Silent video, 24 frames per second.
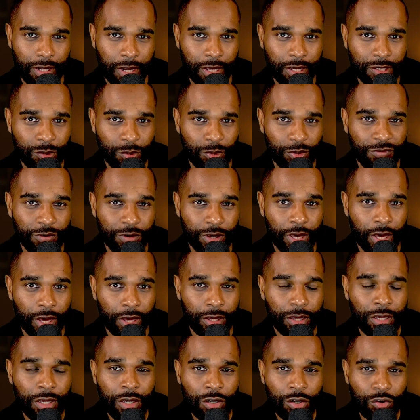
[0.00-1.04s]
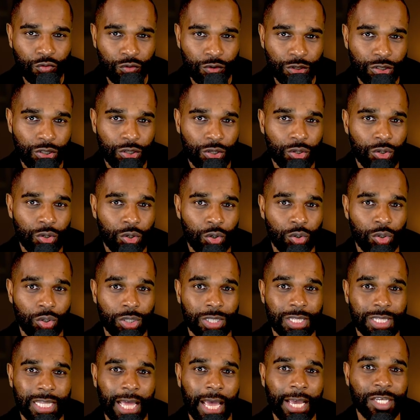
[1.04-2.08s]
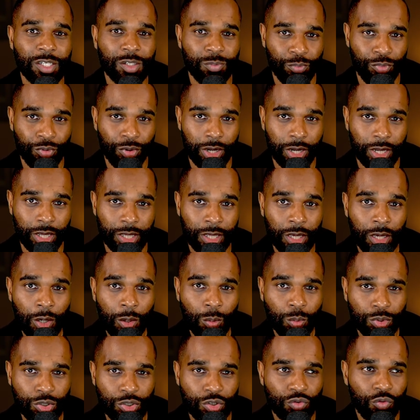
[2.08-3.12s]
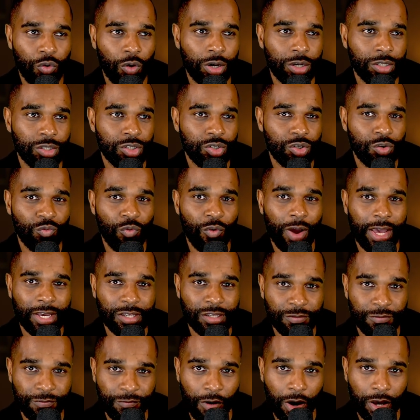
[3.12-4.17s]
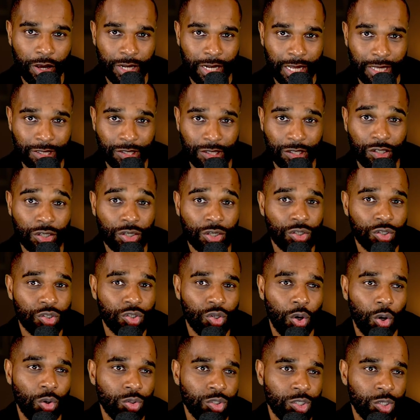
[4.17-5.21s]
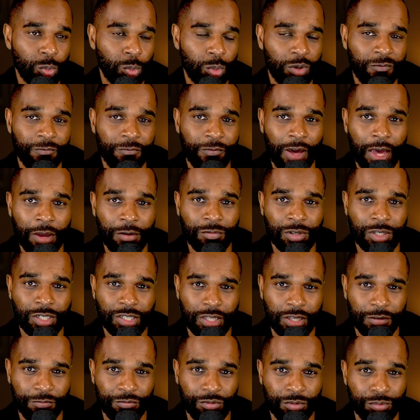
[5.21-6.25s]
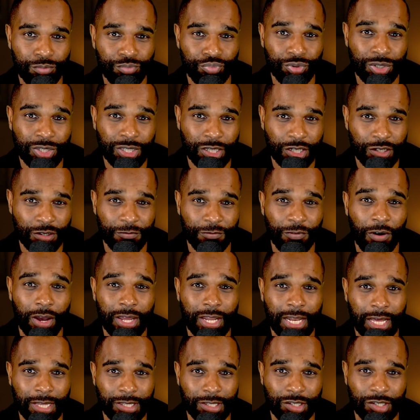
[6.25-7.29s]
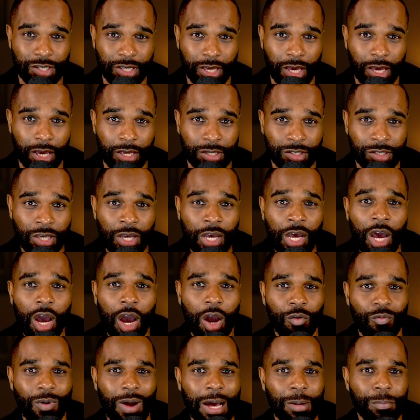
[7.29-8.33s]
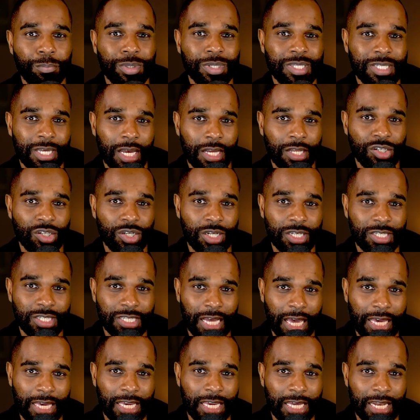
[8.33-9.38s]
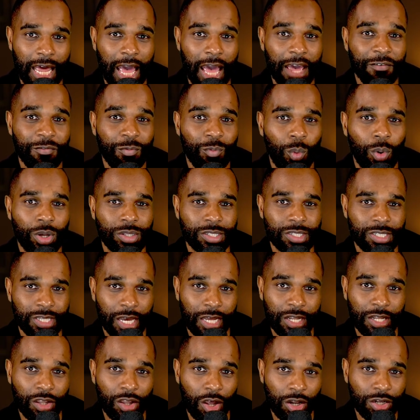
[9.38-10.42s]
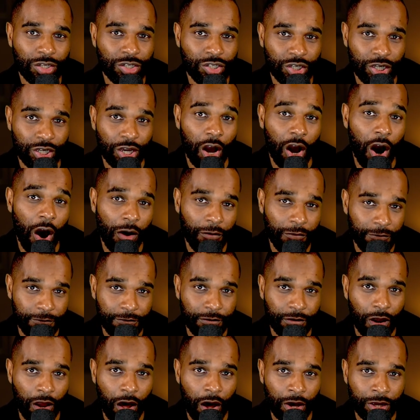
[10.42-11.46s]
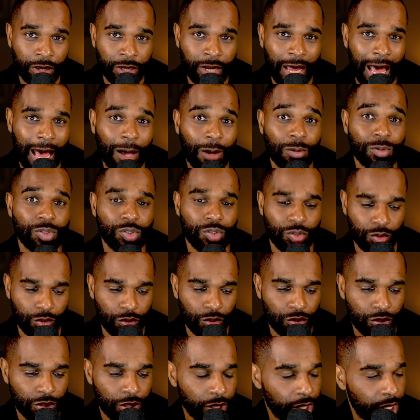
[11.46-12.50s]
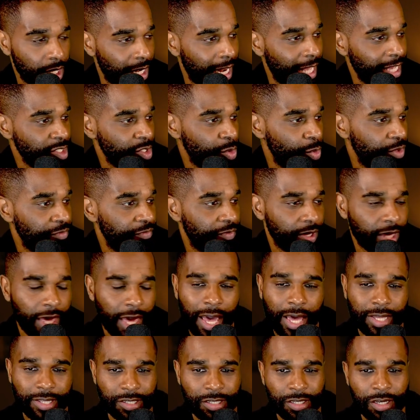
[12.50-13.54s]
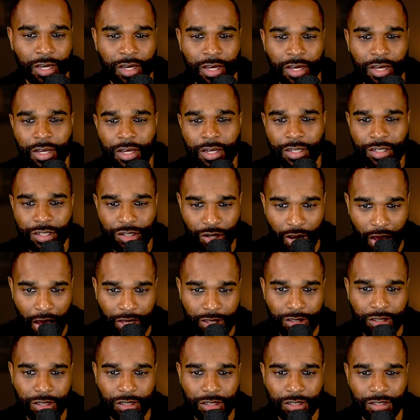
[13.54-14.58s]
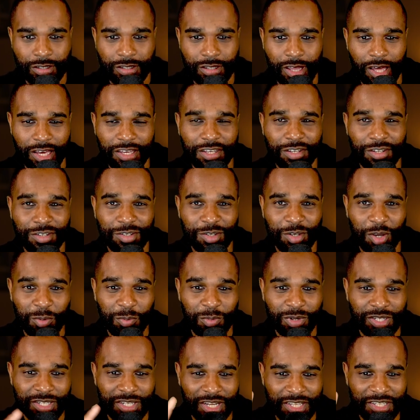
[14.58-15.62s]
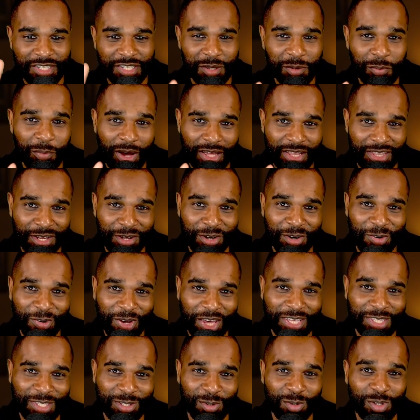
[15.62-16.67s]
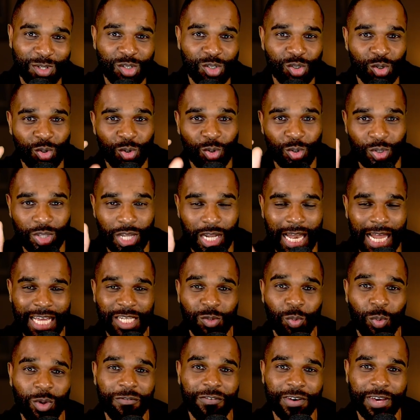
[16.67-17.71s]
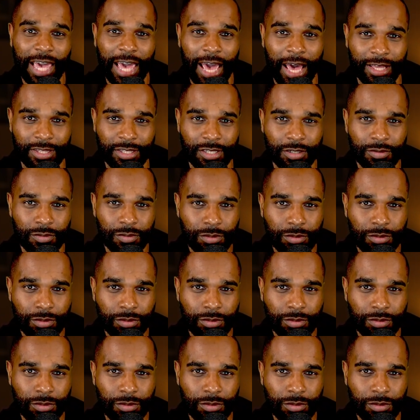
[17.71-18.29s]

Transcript: lest we forget, Christian Horner desperately was trying to raise finances, consulting with various different British financiers around potentially taking F1 technology offline, outsourcing. Lest we forget, chat. Thank you so much, NC Pathak. I'll get to in short order. Lest we forget